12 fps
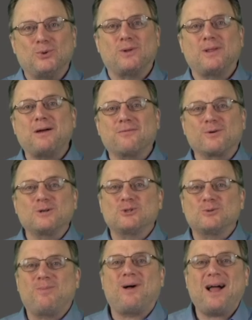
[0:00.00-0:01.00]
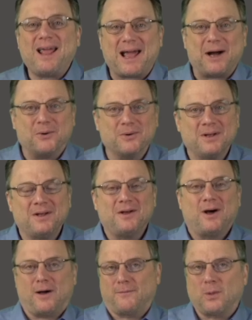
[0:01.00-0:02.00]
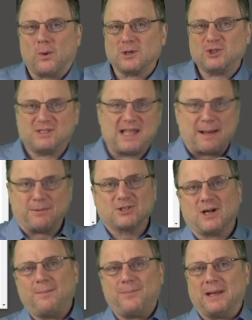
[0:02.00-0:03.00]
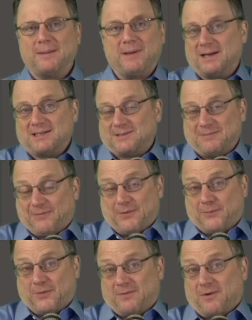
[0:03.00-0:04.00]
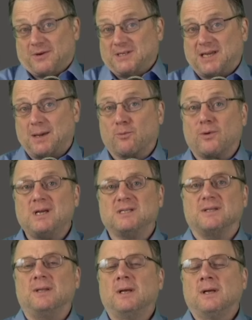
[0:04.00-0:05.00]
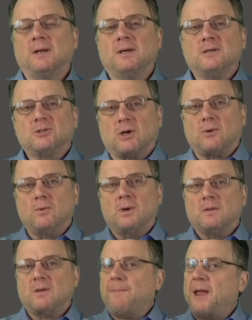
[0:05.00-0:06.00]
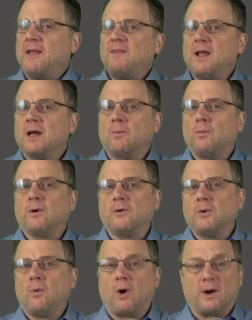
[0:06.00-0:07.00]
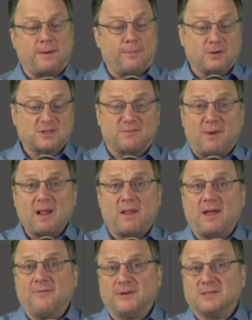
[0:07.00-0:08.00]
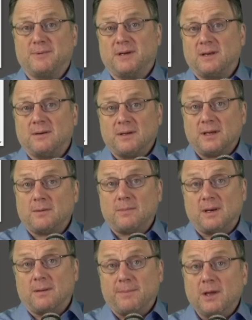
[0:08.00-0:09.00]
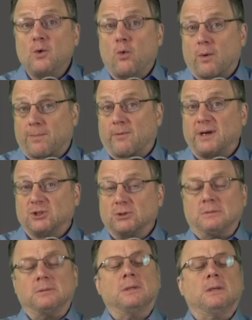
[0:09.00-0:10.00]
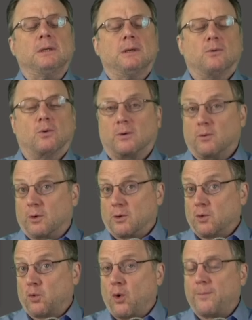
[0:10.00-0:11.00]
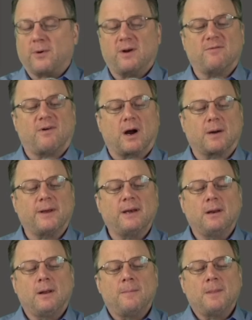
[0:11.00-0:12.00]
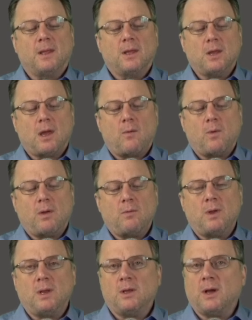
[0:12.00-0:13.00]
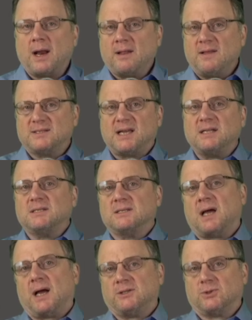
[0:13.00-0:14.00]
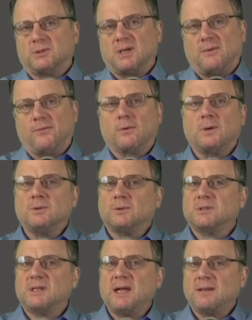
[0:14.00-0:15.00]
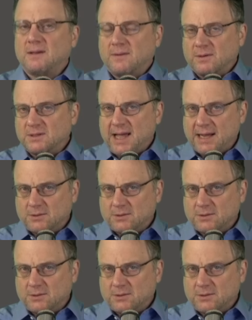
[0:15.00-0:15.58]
do a leveraged buyout of a large established company because for the very same reason so depending on where you are, and most of my life has been in in, in a big corporation or, or a corporate environment, you, you got to desensitize yourself or understand that there's